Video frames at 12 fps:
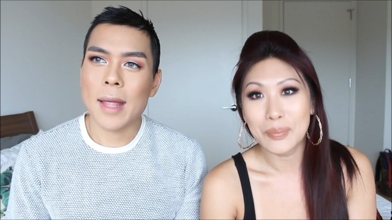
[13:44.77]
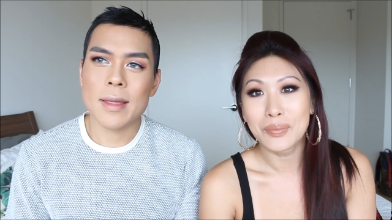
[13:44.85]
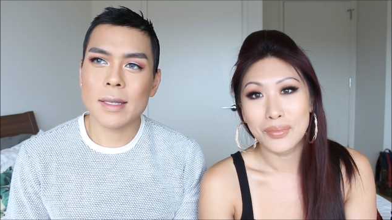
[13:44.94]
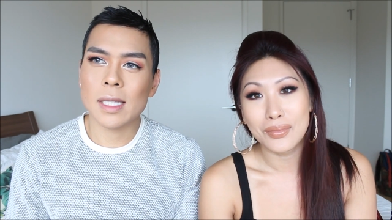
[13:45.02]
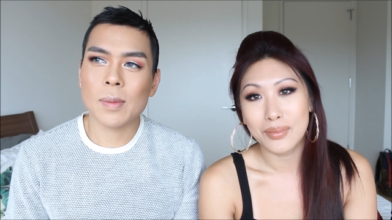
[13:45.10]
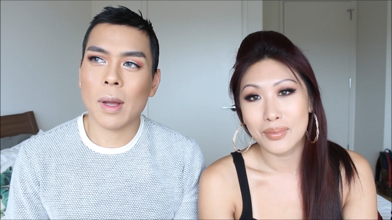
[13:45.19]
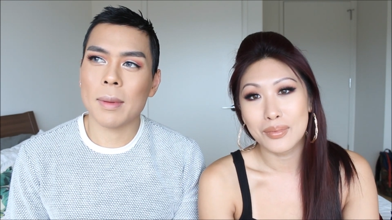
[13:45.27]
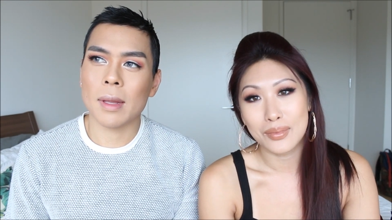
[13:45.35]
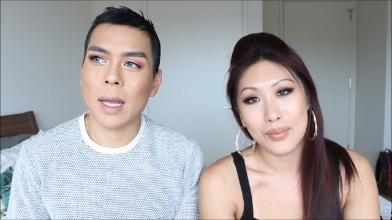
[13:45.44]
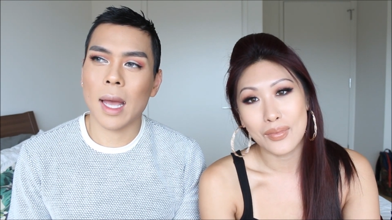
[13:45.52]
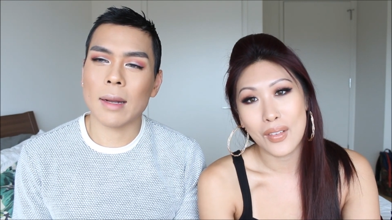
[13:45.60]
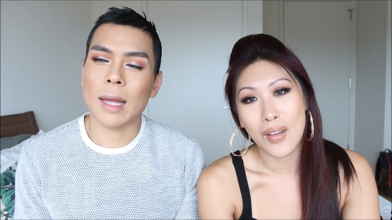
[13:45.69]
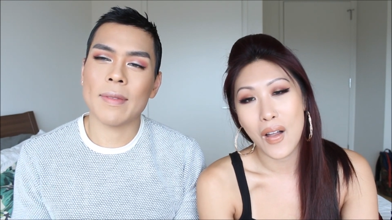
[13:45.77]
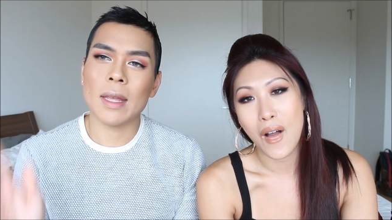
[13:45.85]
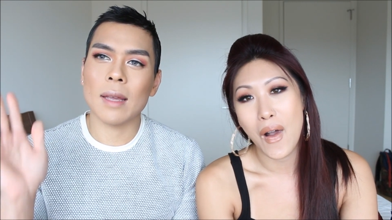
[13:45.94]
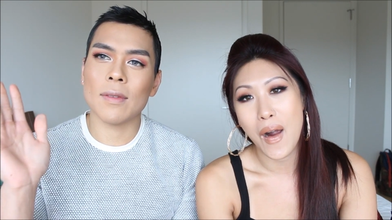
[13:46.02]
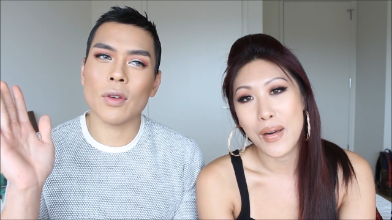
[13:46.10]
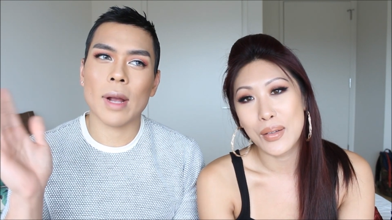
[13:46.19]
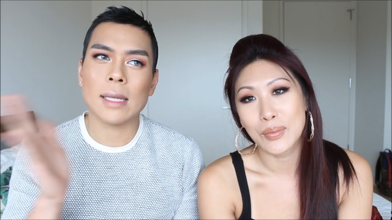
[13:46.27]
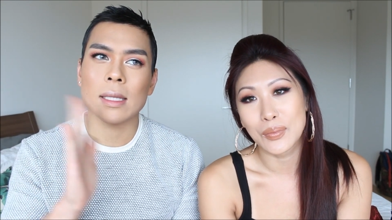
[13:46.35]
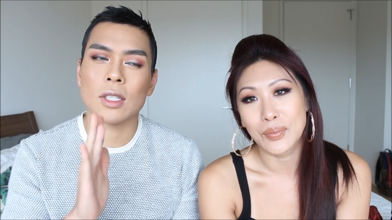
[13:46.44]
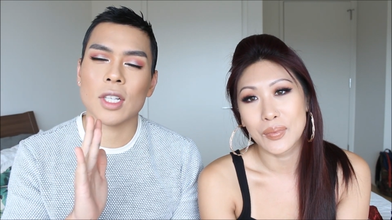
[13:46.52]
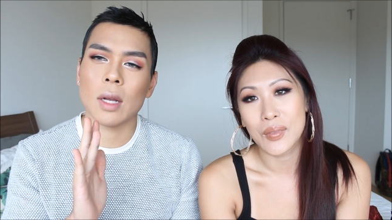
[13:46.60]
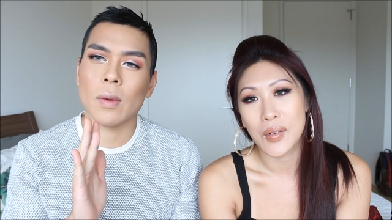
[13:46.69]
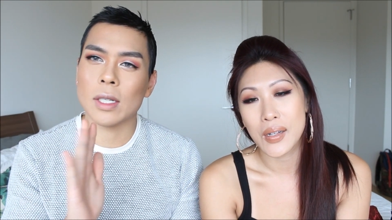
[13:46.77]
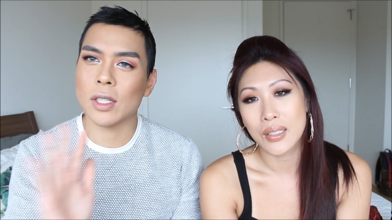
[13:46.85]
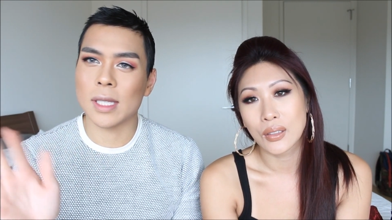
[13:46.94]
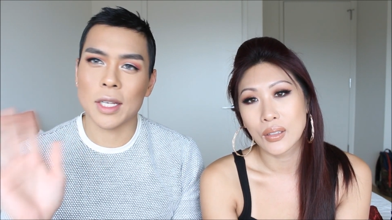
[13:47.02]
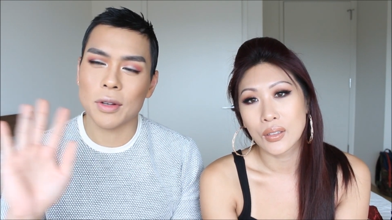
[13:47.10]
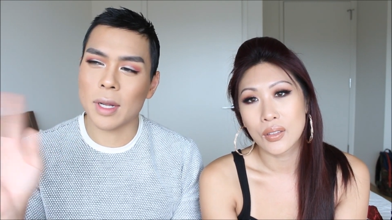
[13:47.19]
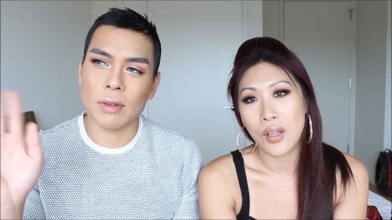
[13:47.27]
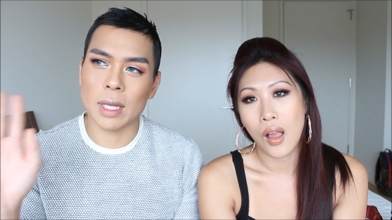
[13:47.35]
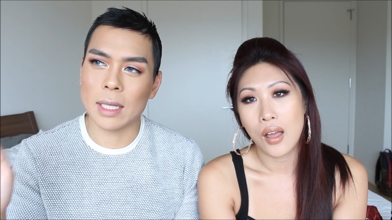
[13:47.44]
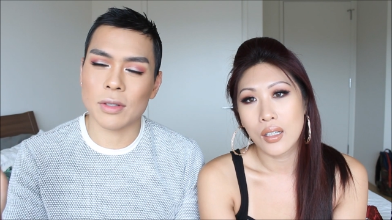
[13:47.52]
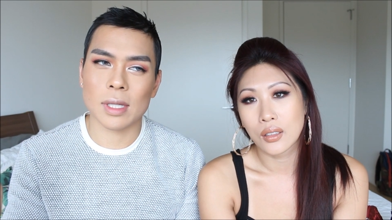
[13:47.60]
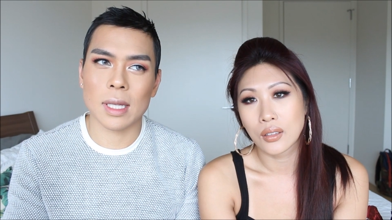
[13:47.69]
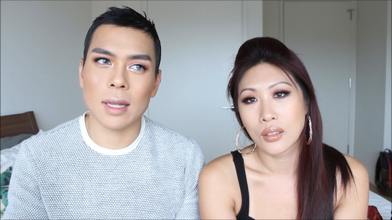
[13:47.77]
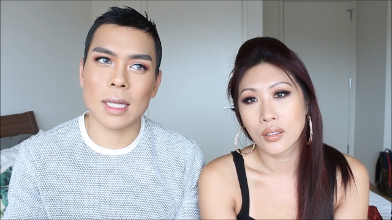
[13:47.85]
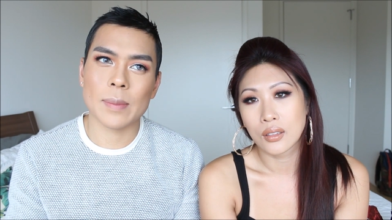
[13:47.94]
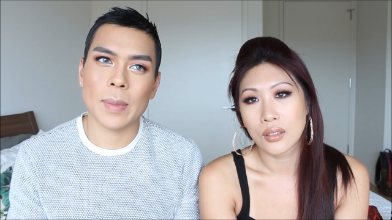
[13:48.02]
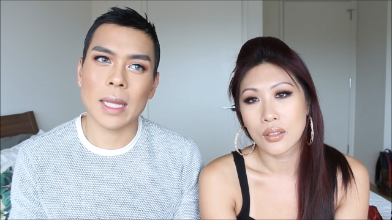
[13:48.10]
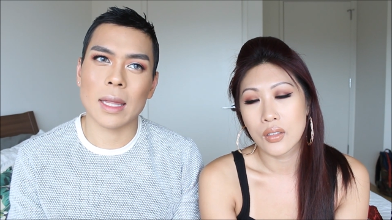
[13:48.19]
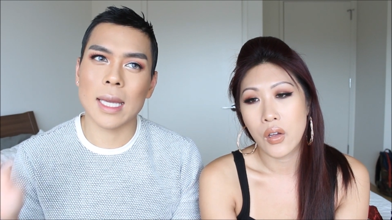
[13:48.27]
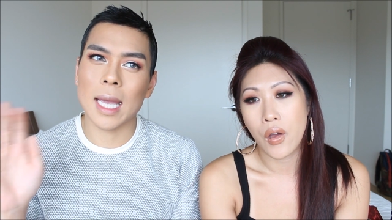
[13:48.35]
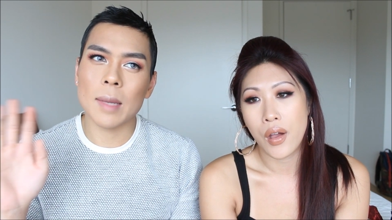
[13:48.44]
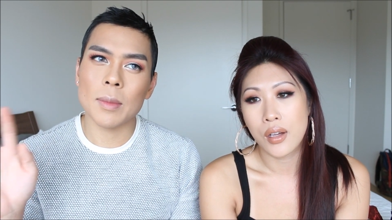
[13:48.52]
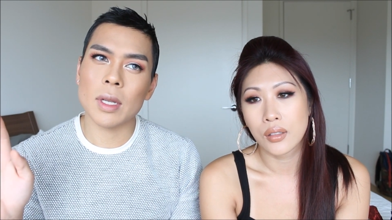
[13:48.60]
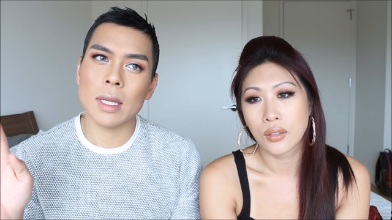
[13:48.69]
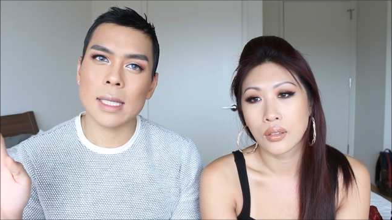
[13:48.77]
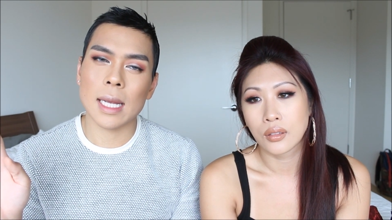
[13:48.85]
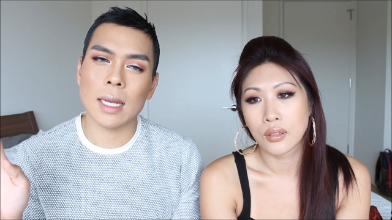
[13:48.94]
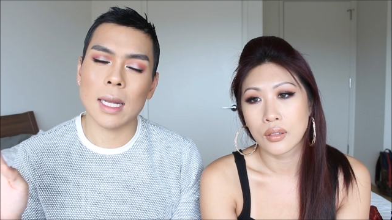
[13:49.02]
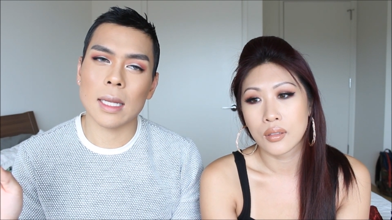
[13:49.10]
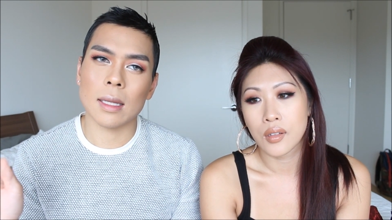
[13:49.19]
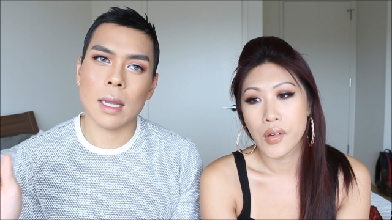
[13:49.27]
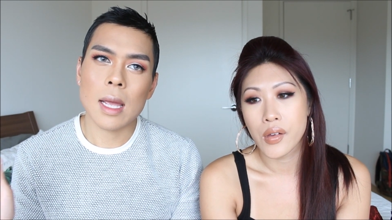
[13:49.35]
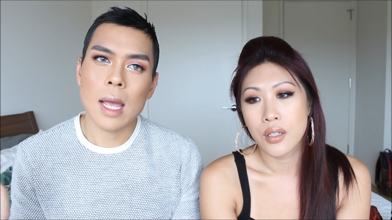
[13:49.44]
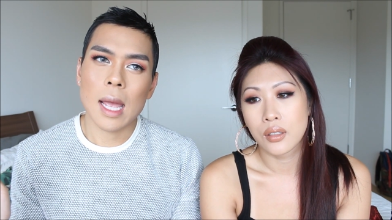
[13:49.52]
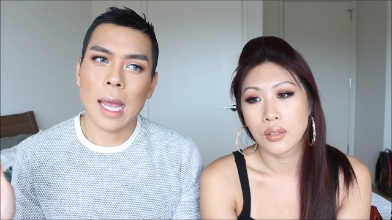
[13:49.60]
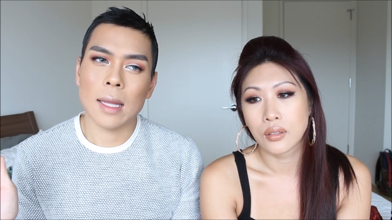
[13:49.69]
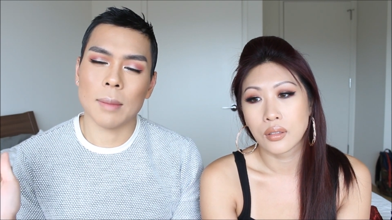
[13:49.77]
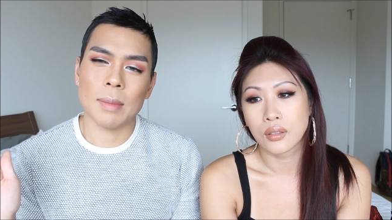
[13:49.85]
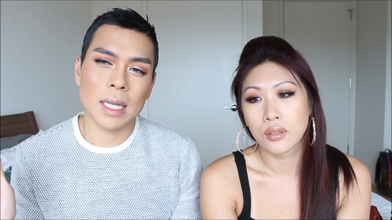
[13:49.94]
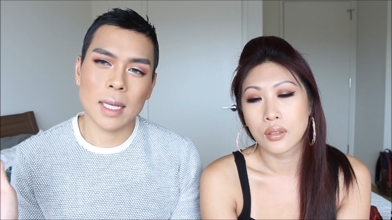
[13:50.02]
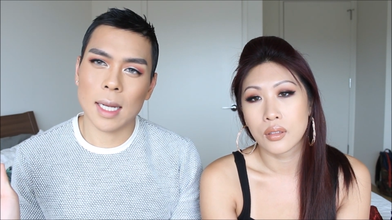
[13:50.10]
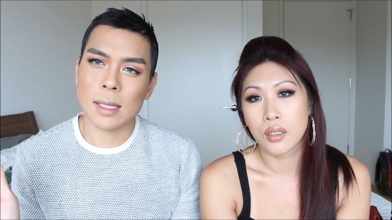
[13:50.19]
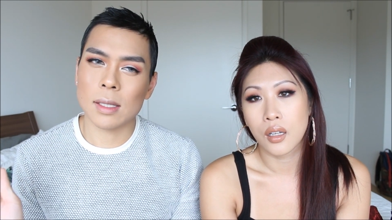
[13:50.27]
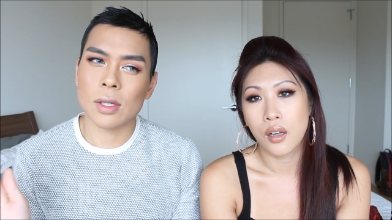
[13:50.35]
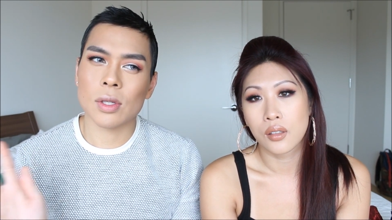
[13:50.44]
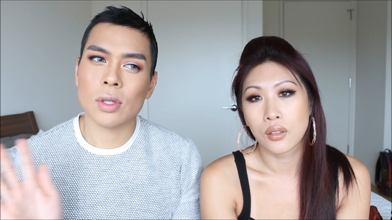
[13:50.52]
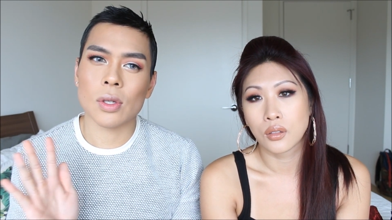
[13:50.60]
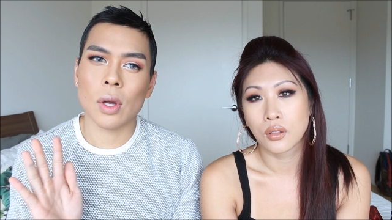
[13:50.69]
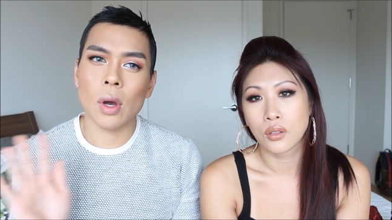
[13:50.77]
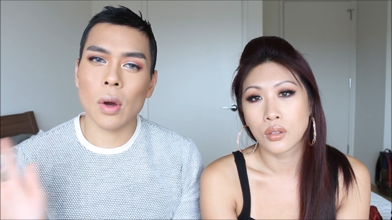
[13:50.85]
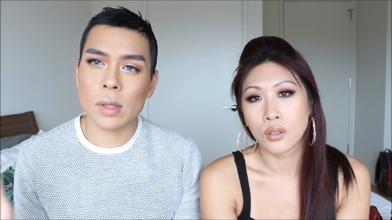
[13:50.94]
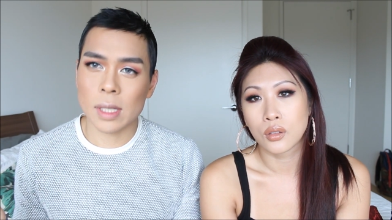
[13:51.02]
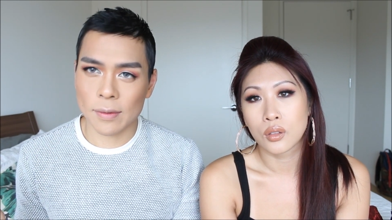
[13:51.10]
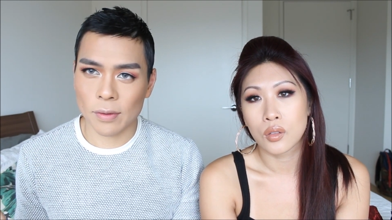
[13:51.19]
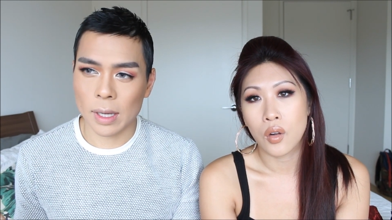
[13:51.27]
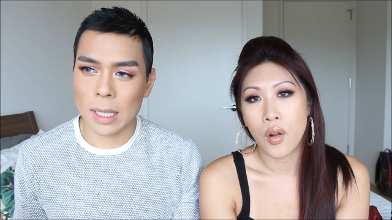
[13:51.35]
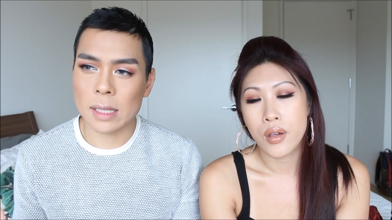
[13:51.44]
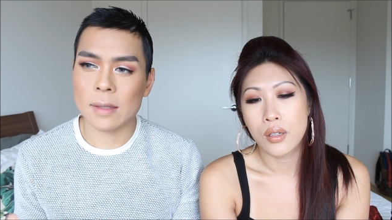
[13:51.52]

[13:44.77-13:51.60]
Speaker 1: this is probably I, I think if you're asking Jen questions like you're not really interested in this, but like the gay community dating and and like meeting guys is so different.